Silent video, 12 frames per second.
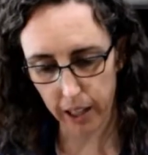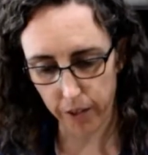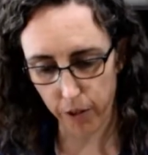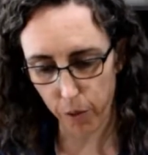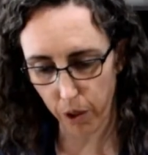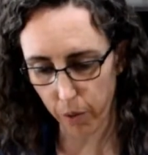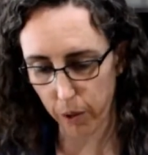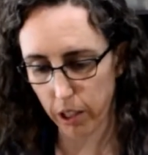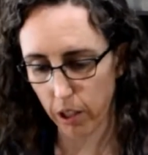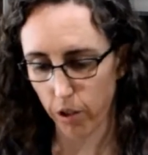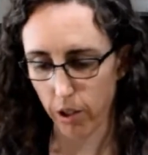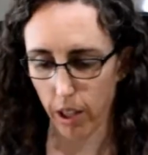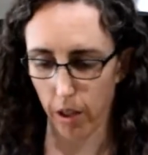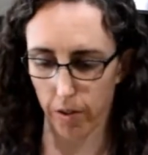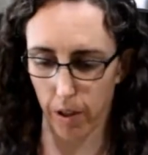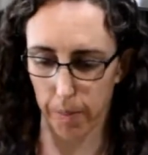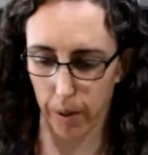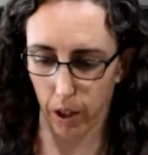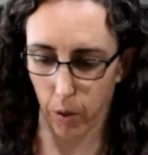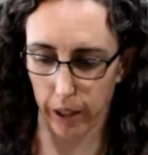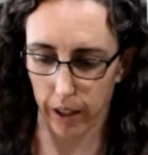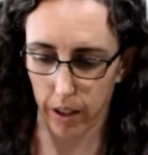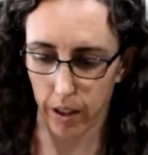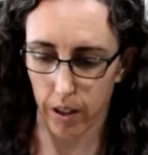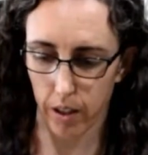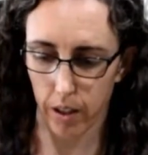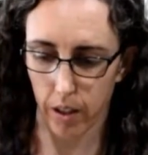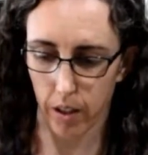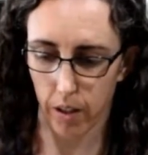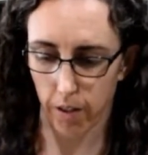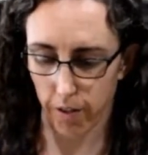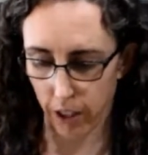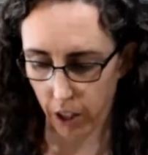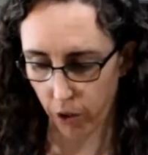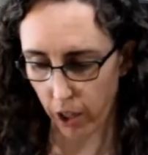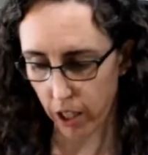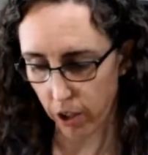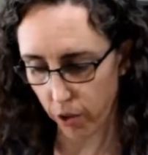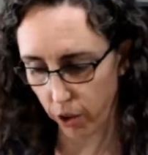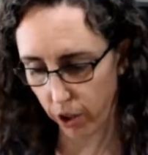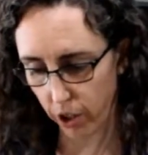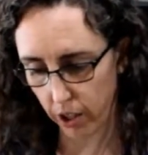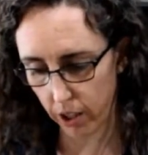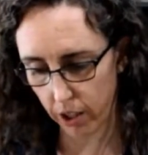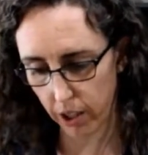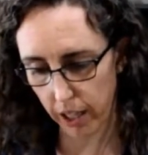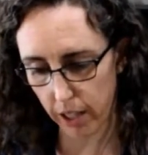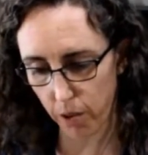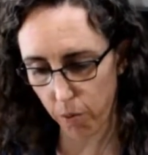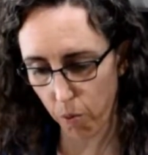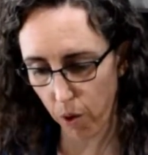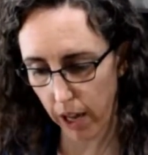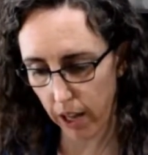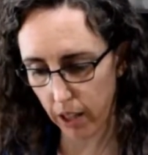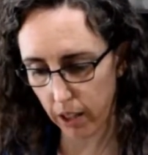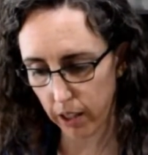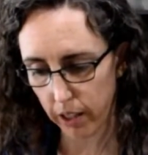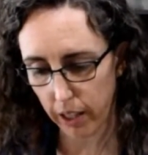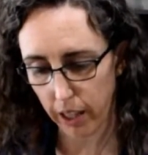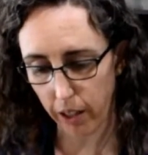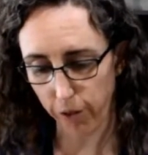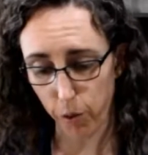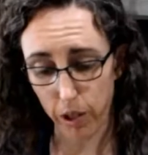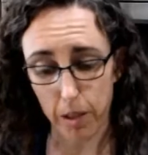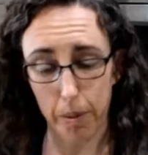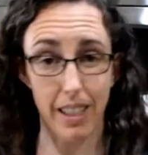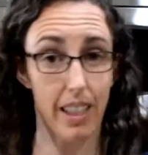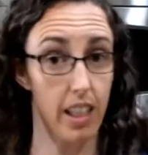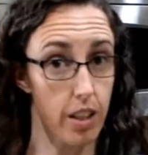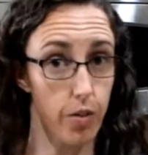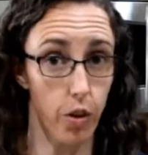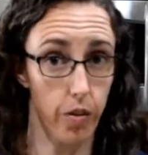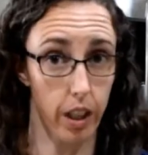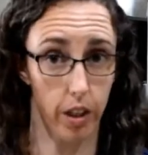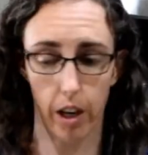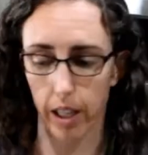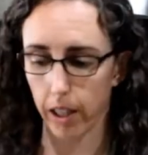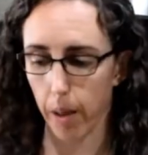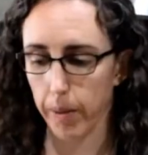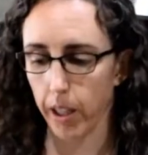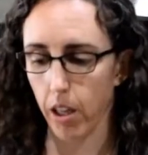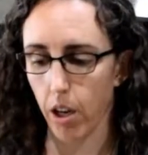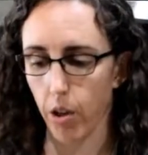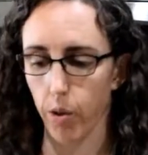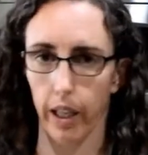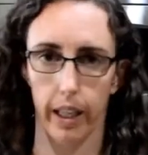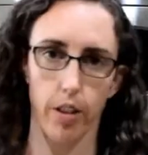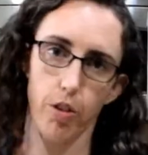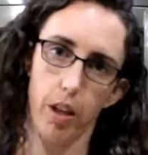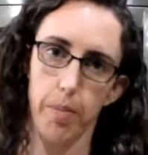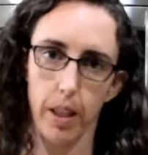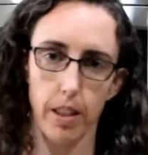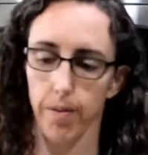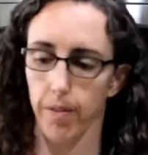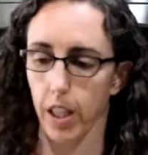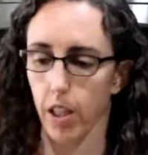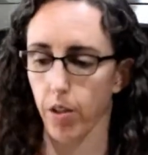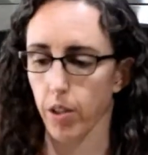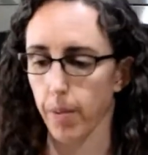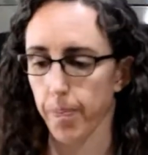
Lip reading: If you want to whisk yourself up a quick vinaigrette, you could as well. If you want some ideas for a vinaigrette, let me know and I can try and make some videos